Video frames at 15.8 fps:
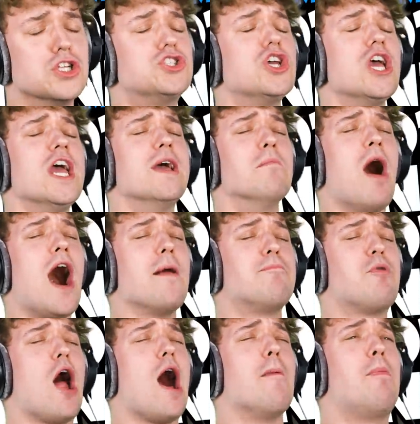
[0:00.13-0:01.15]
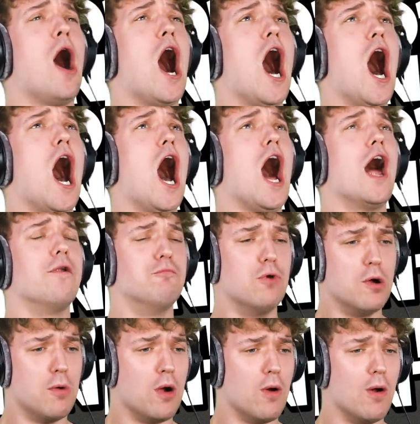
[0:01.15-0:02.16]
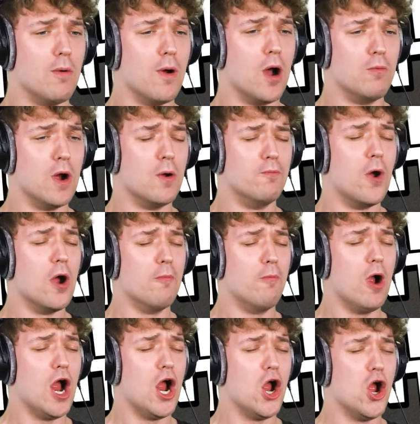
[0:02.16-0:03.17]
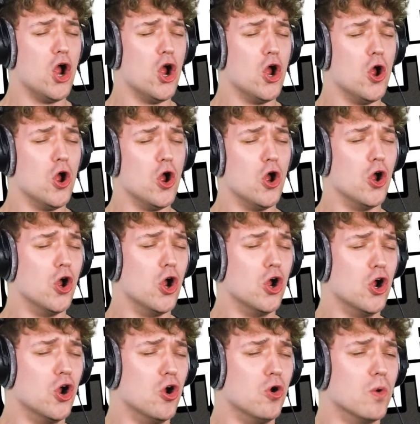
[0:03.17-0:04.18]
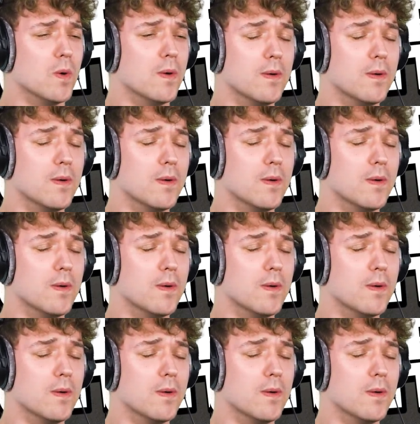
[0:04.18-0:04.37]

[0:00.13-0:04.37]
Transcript: Gmod Propod! Woo, woo, woo, woo, woo,